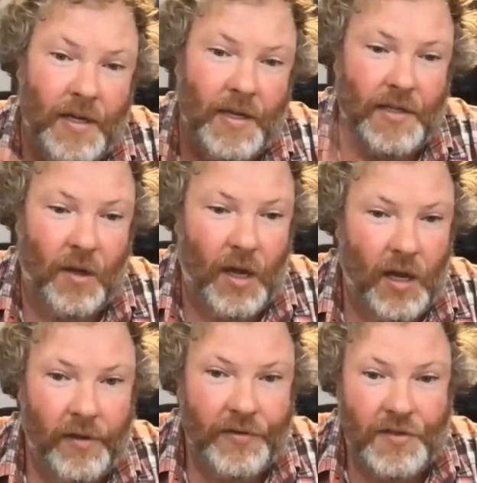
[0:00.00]
So
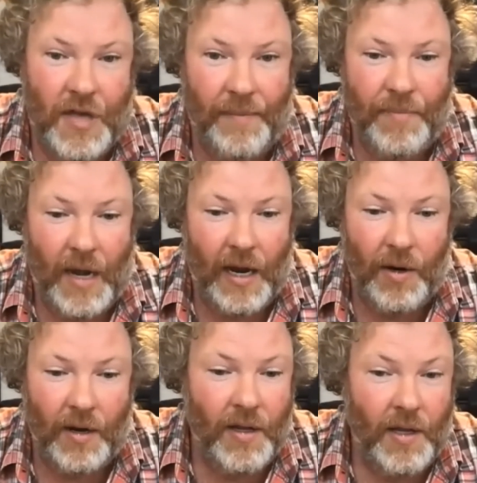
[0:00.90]
I'll stop now
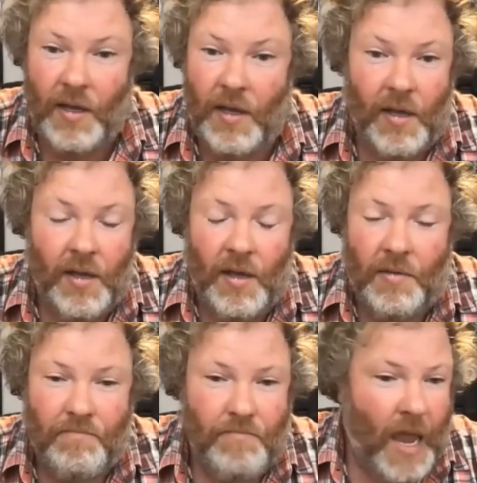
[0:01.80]
and
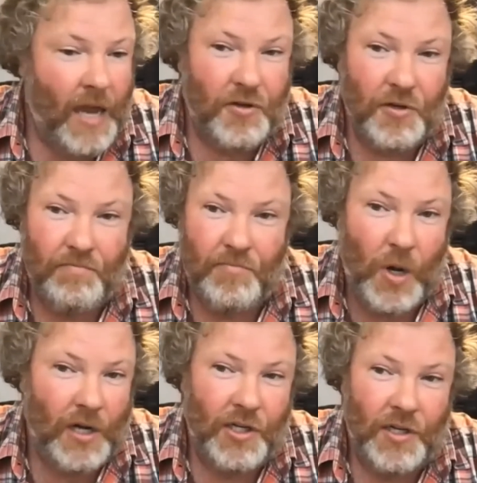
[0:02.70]
answer
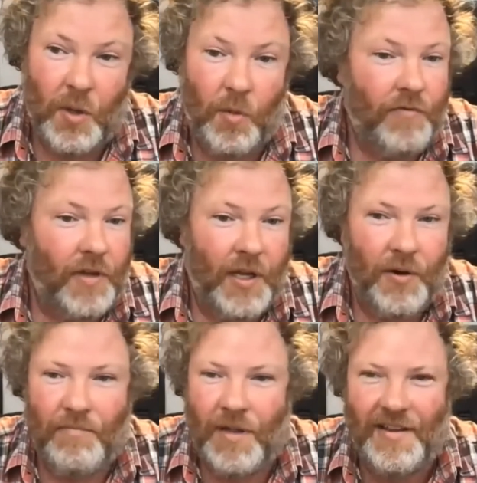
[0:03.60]
questions, hopefully, or
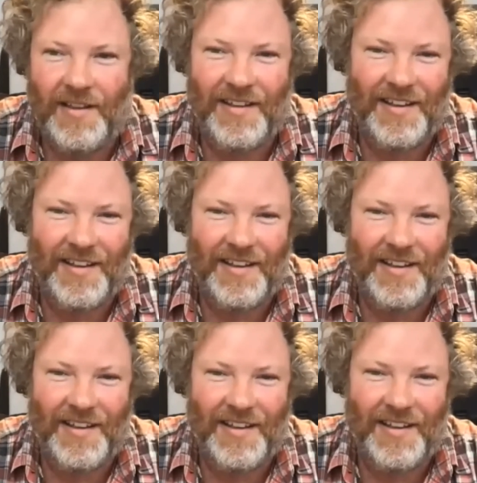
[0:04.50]

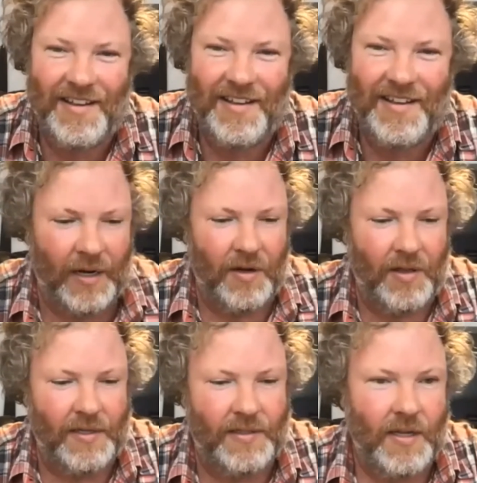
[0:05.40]
or not. I better get rid of
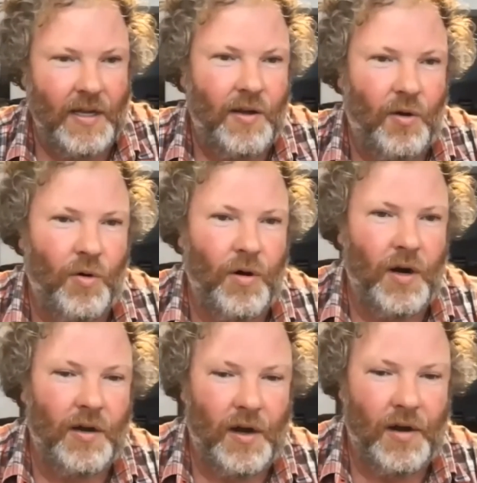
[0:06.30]
this, or
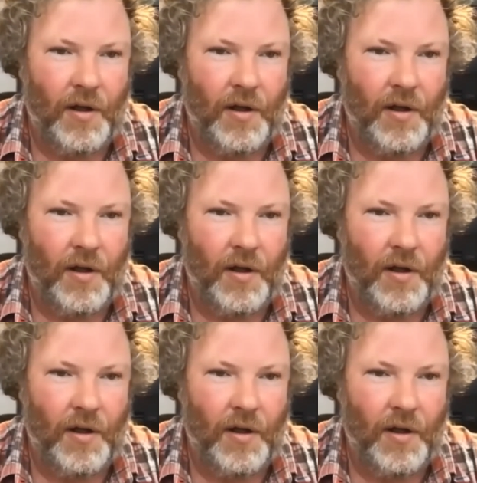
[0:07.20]
not at all.